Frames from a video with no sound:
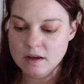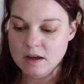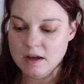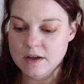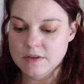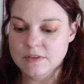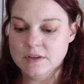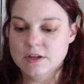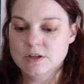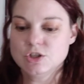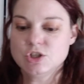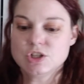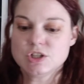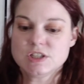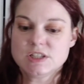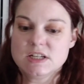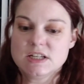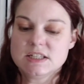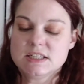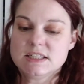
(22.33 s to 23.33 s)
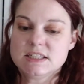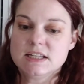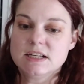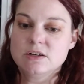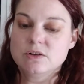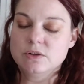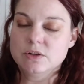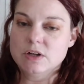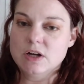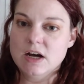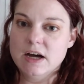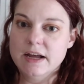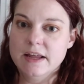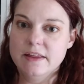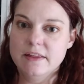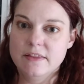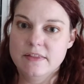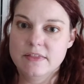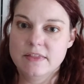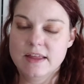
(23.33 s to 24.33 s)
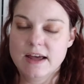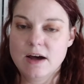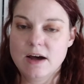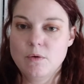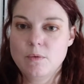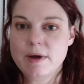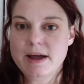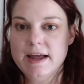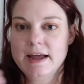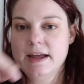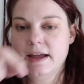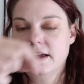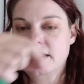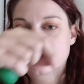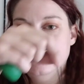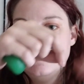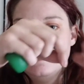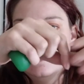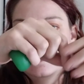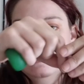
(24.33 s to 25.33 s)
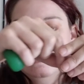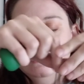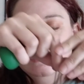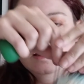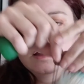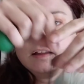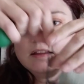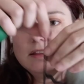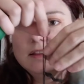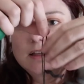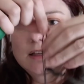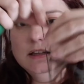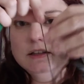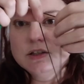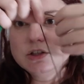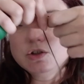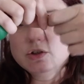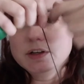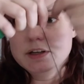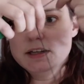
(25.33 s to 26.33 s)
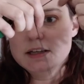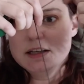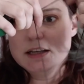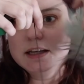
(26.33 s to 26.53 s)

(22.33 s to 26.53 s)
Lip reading: and then just a single knot, and that way the string